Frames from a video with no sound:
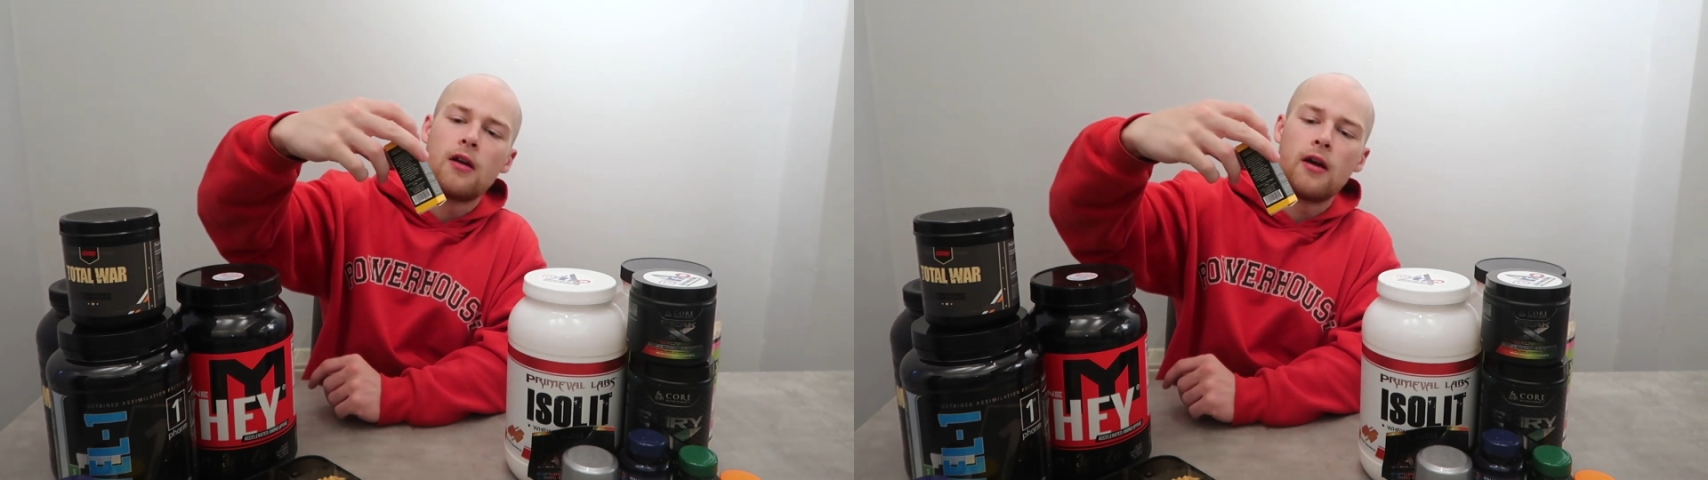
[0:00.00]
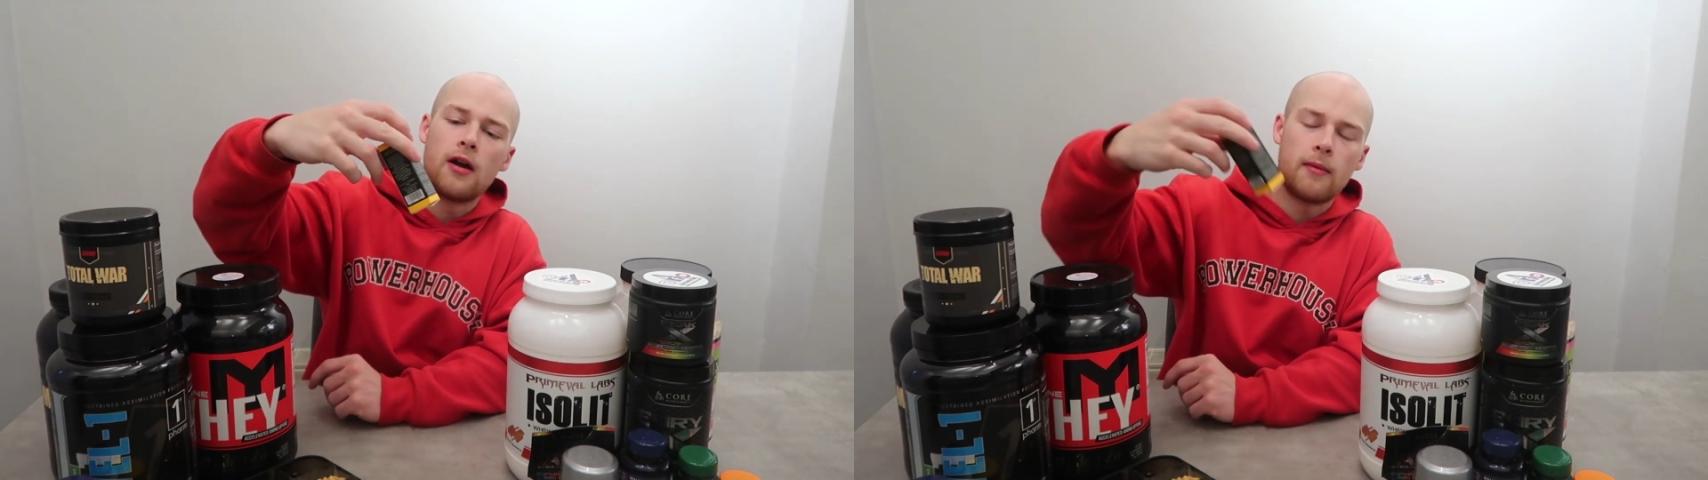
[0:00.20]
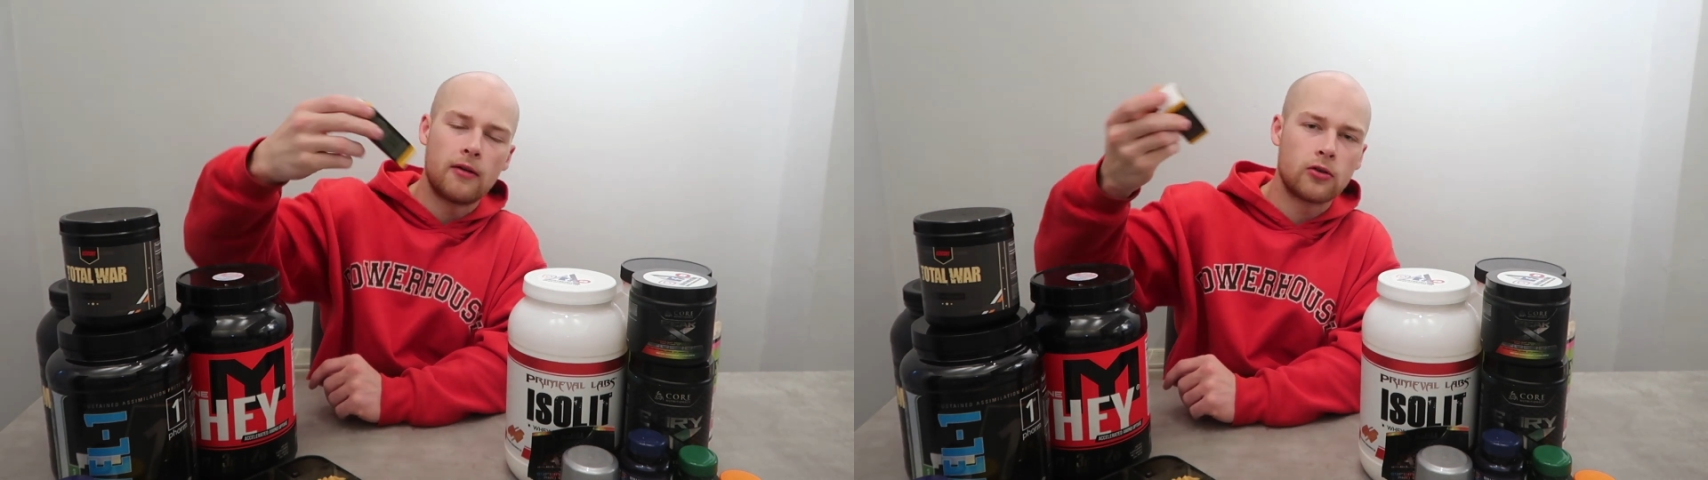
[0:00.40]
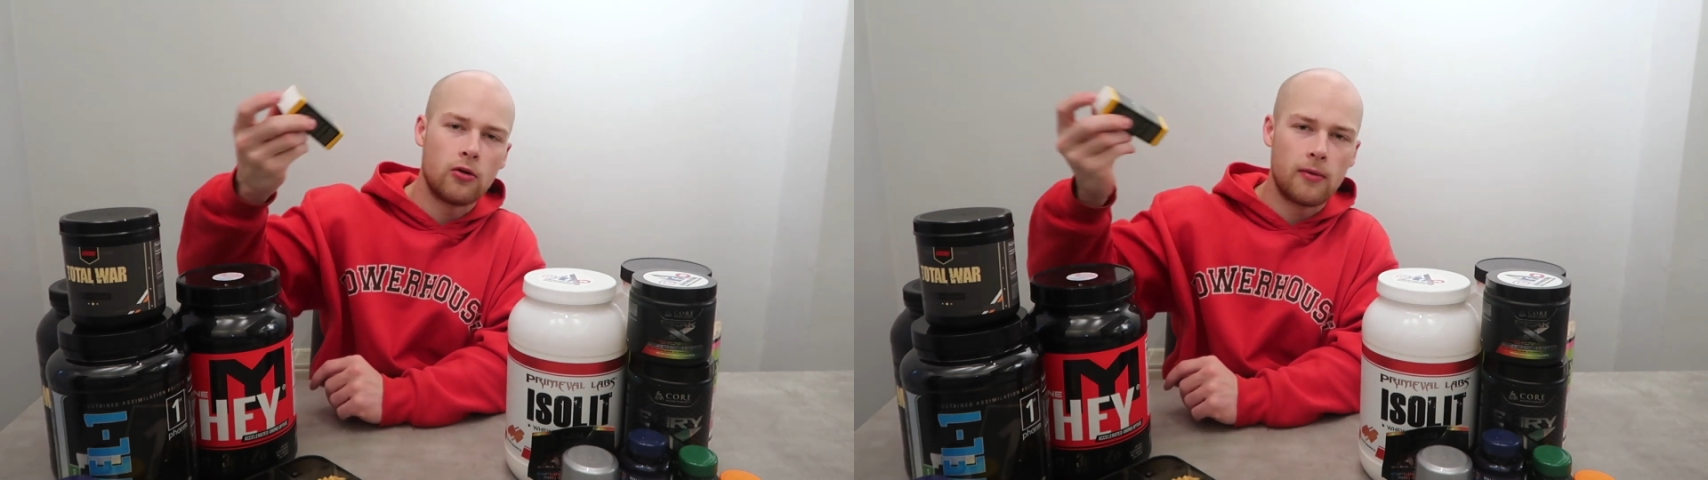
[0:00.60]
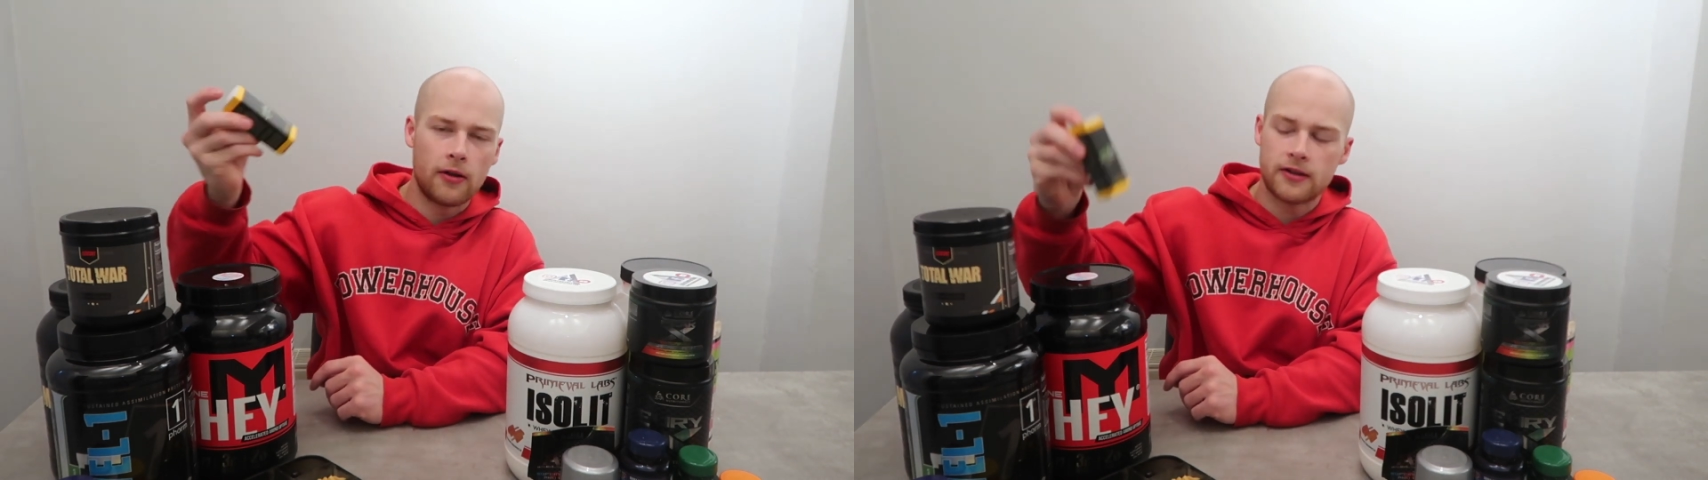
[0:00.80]
I've
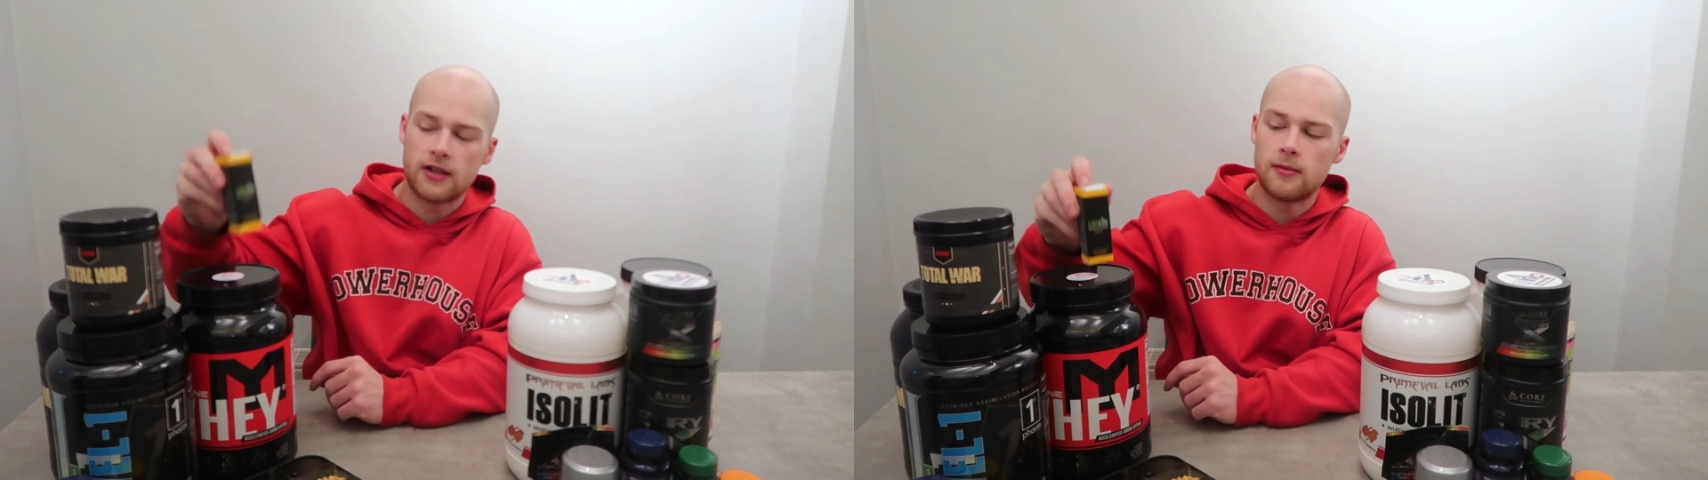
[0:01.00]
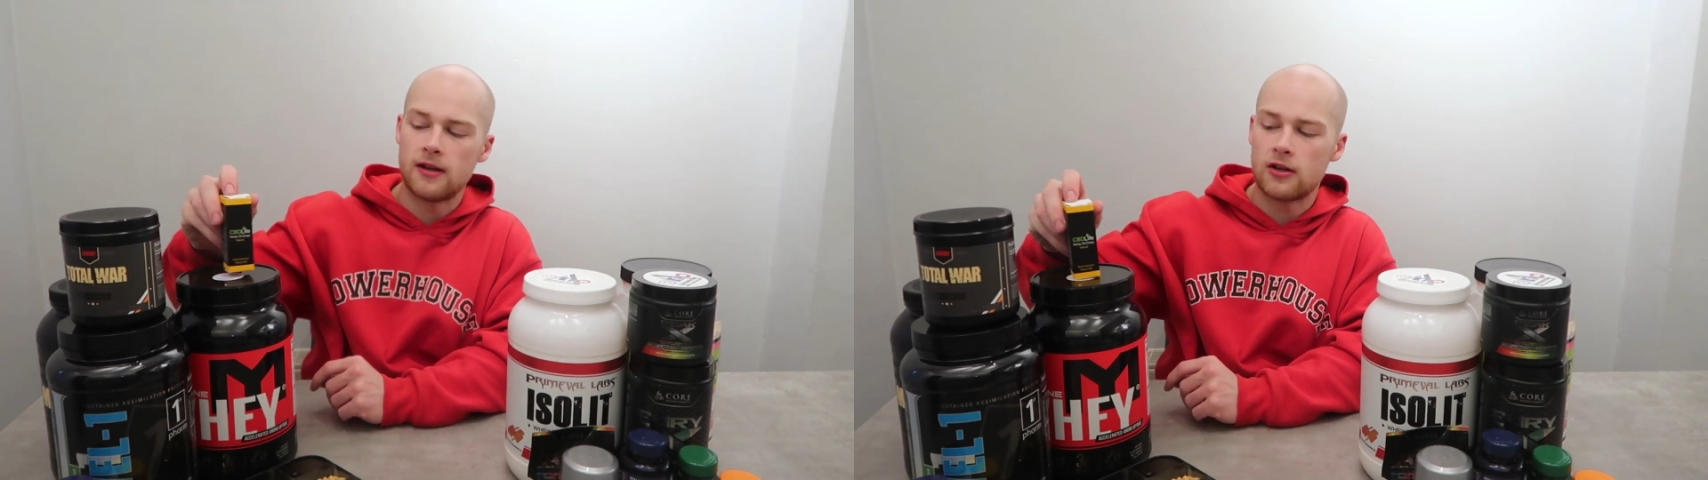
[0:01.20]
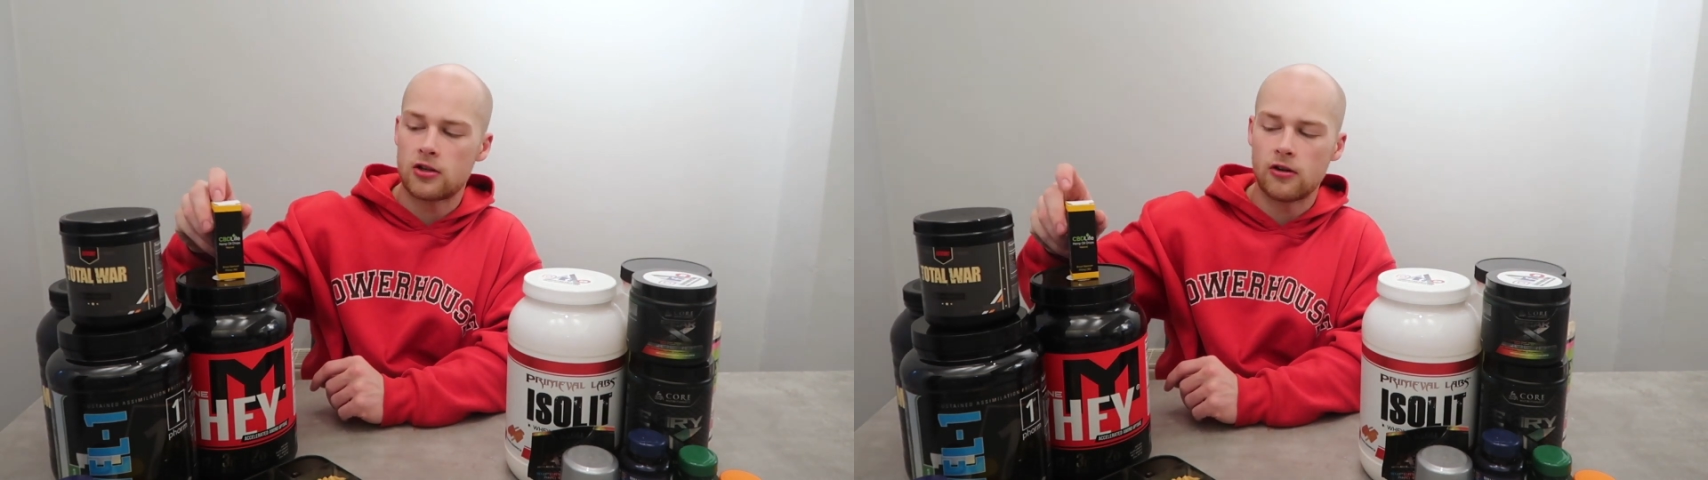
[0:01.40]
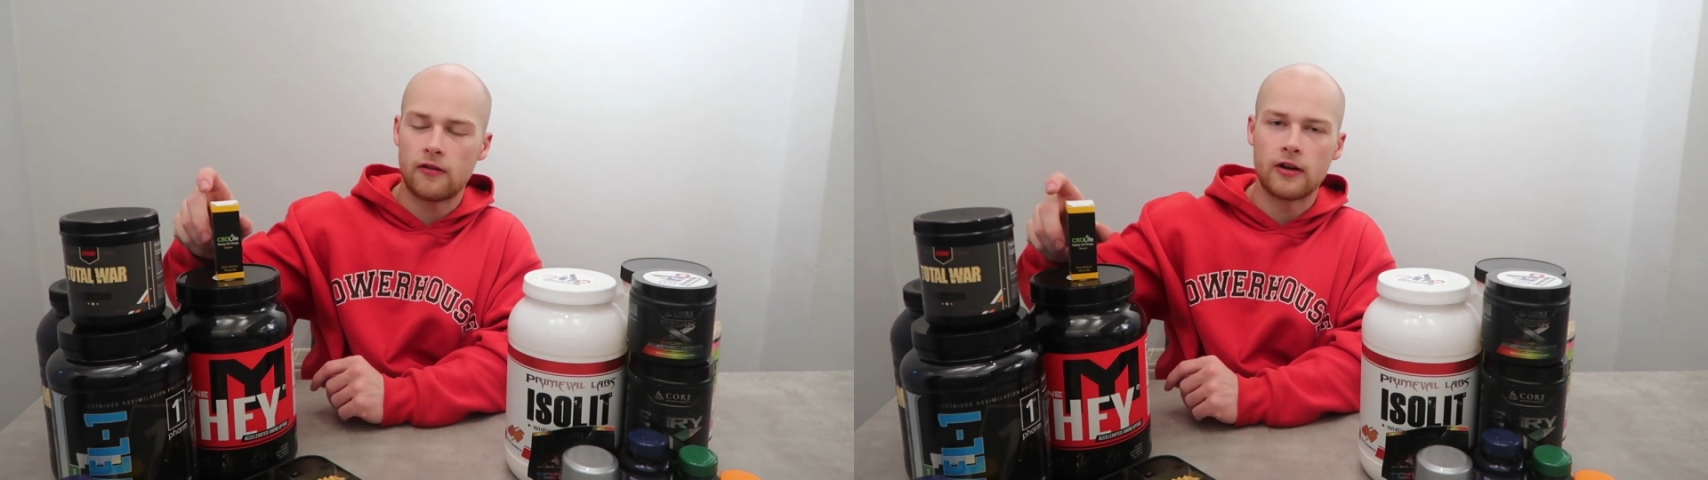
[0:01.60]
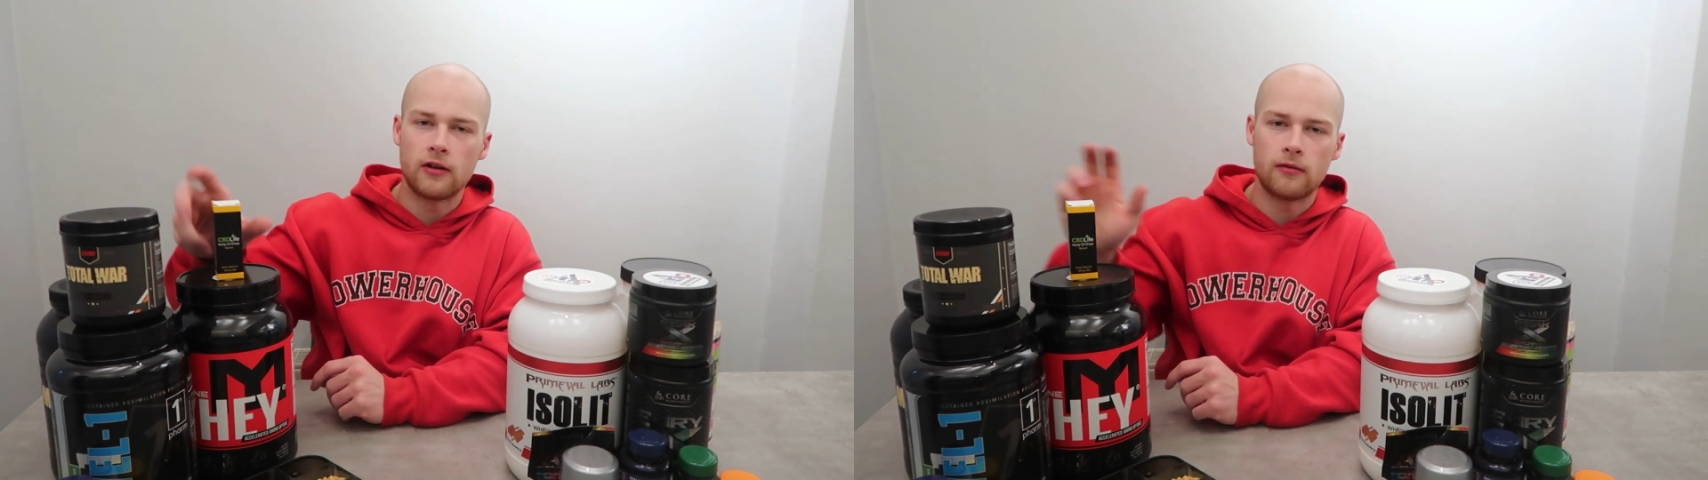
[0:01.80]
talked about the CBD
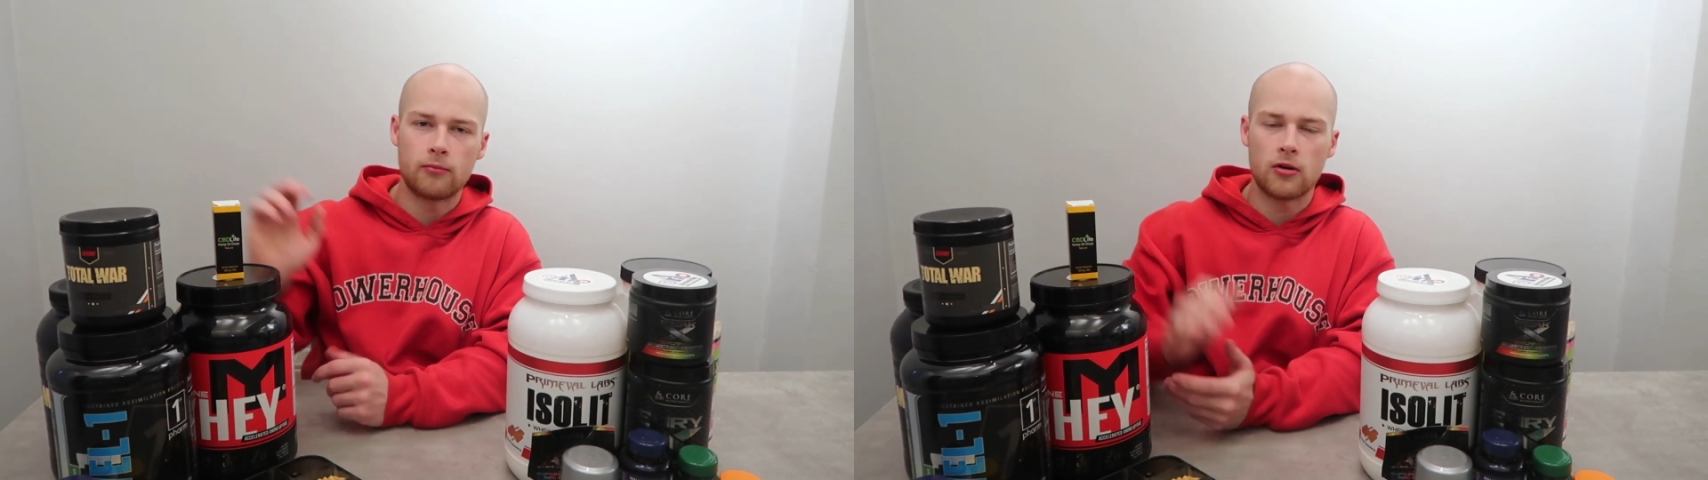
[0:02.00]
stuff in